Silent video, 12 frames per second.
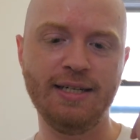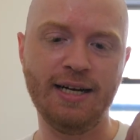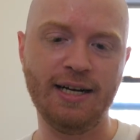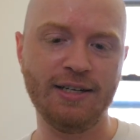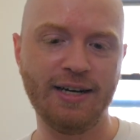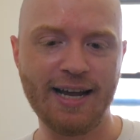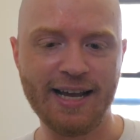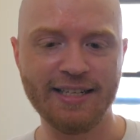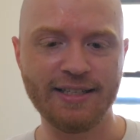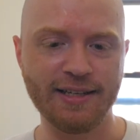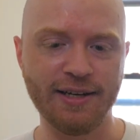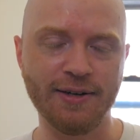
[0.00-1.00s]
Alright,
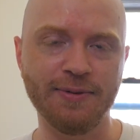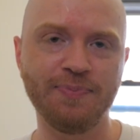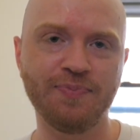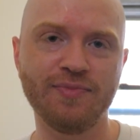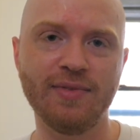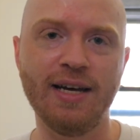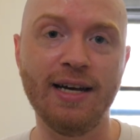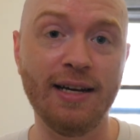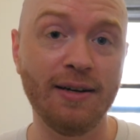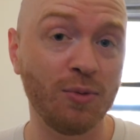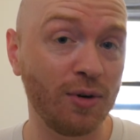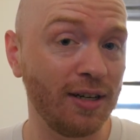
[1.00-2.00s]
so
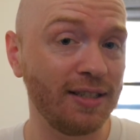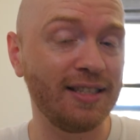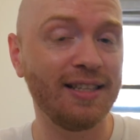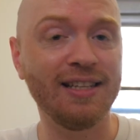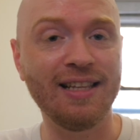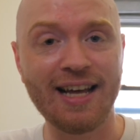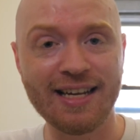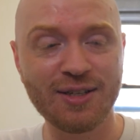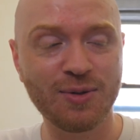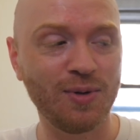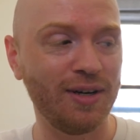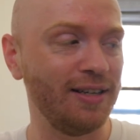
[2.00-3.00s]
we're on to the
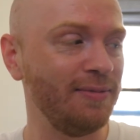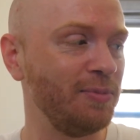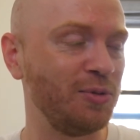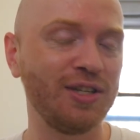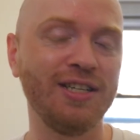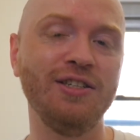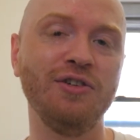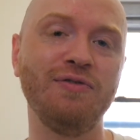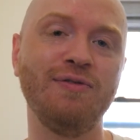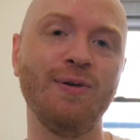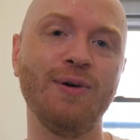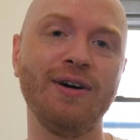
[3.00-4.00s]
last one. I'm just going to do
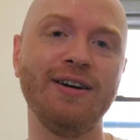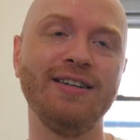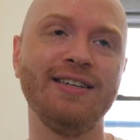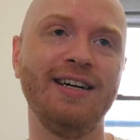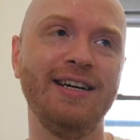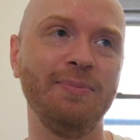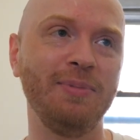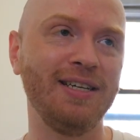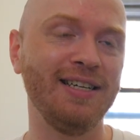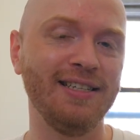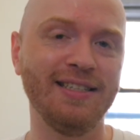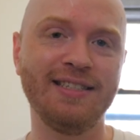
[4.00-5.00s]
4
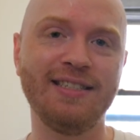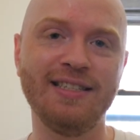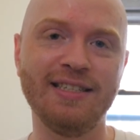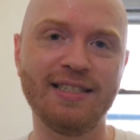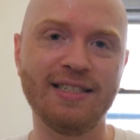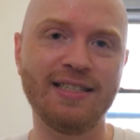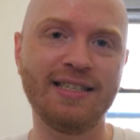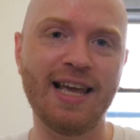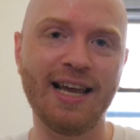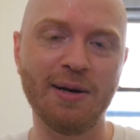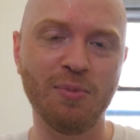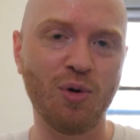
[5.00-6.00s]
because this has
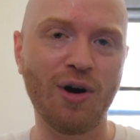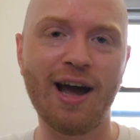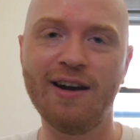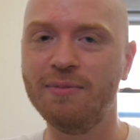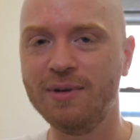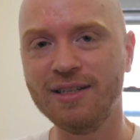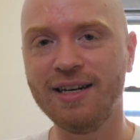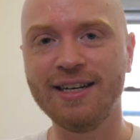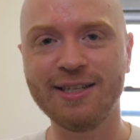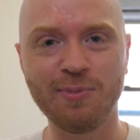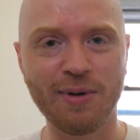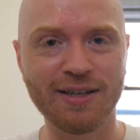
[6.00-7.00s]
taken more out of me than I
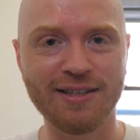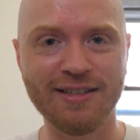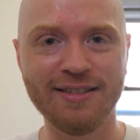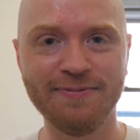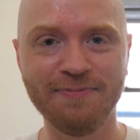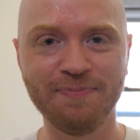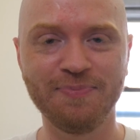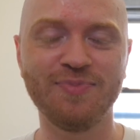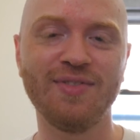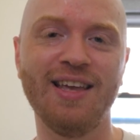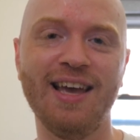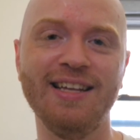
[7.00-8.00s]
expected.
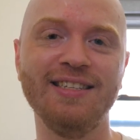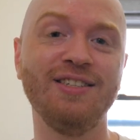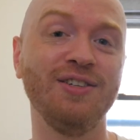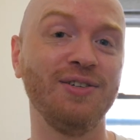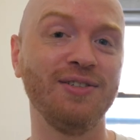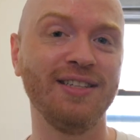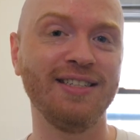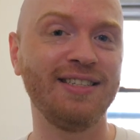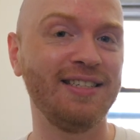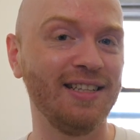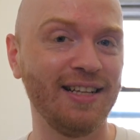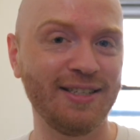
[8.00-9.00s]
And so let's
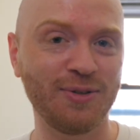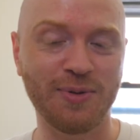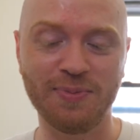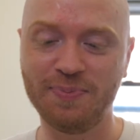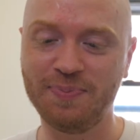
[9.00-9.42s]
see the last one.